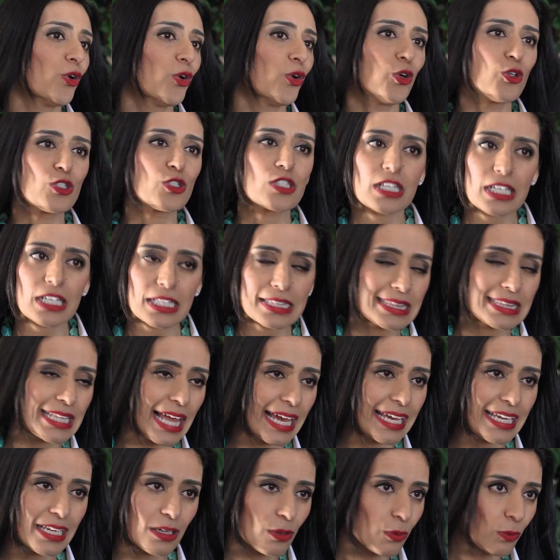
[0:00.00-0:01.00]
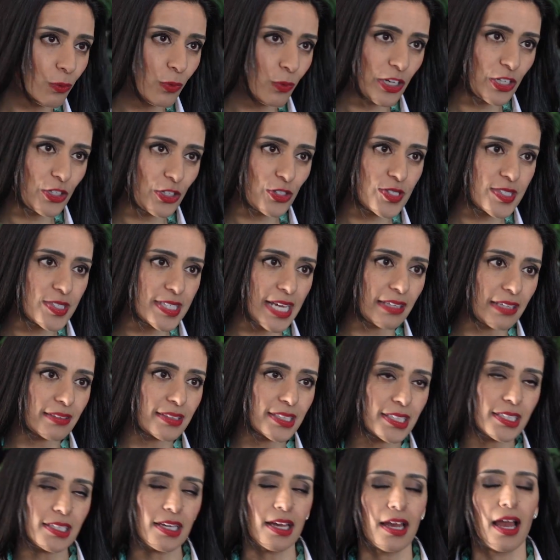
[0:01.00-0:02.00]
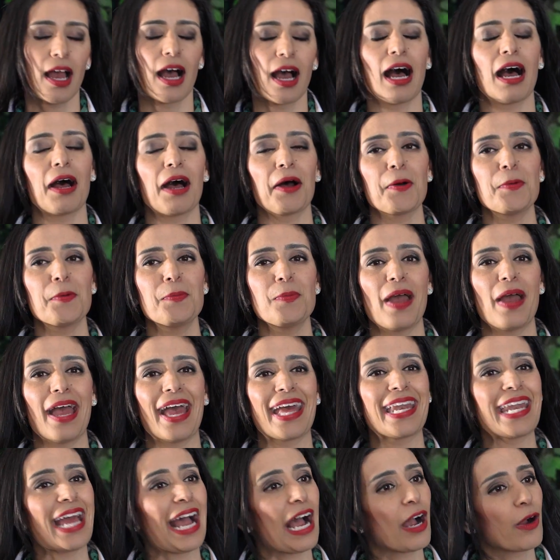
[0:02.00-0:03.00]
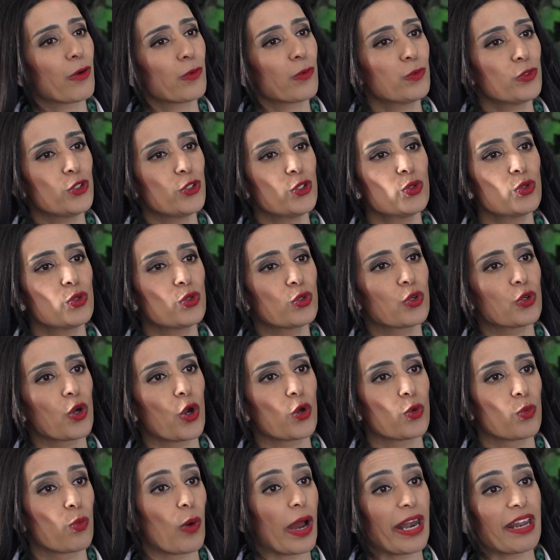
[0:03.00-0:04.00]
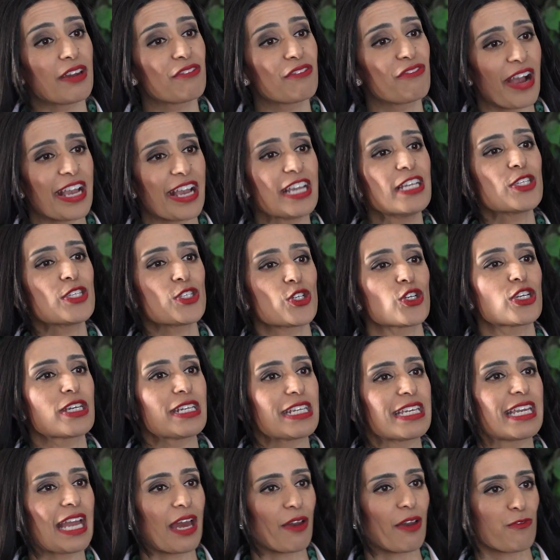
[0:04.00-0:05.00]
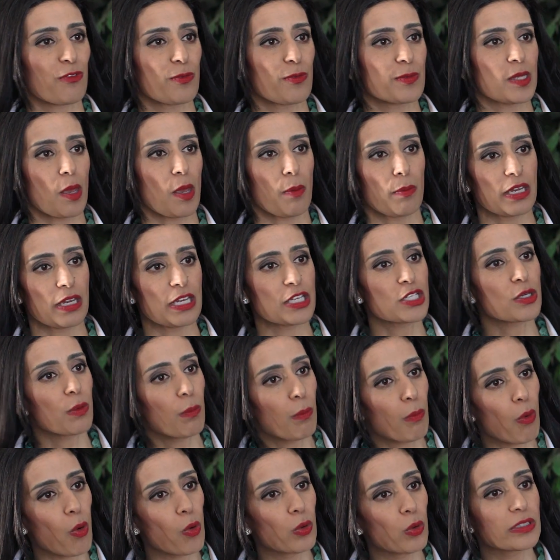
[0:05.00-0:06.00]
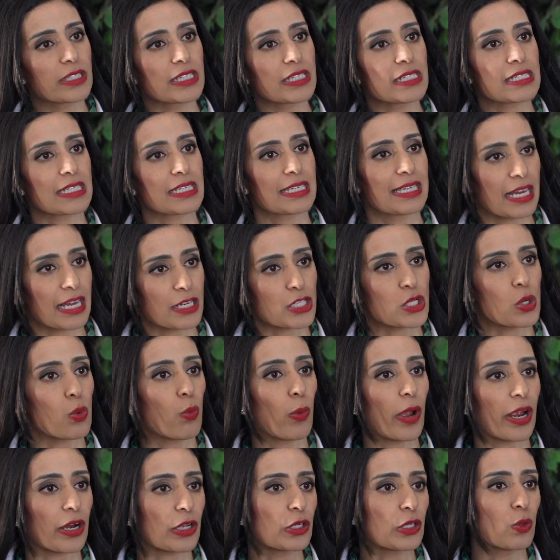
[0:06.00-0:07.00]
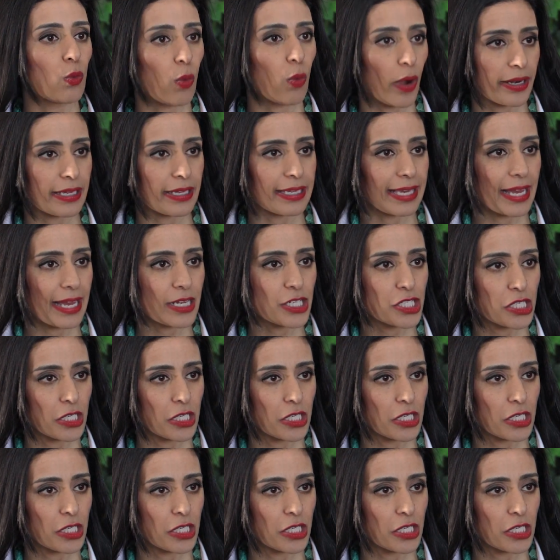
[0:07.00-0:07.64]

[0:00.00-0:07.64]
who's going to like what you're selling, and what advice you're going to get from somebody to mold it to get to where you want to get